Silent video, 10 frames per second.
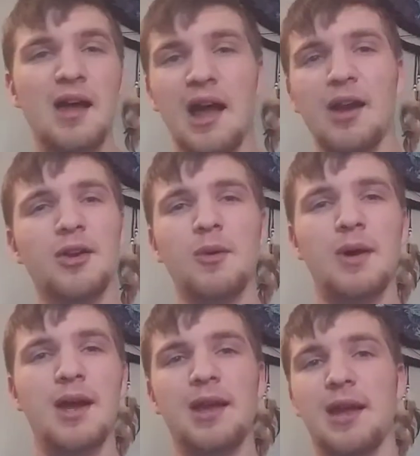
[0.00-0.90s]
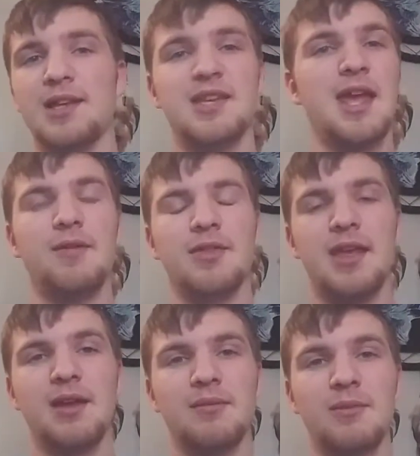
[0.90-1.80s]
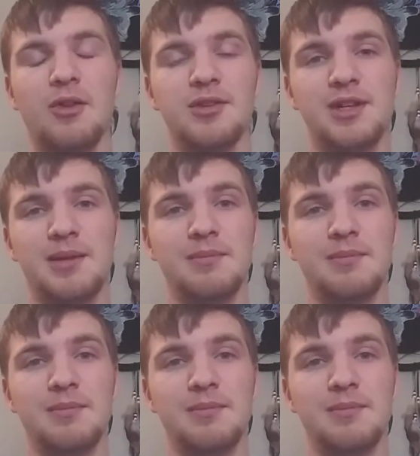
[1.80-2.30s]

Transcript: I don't know why I say everything all the time.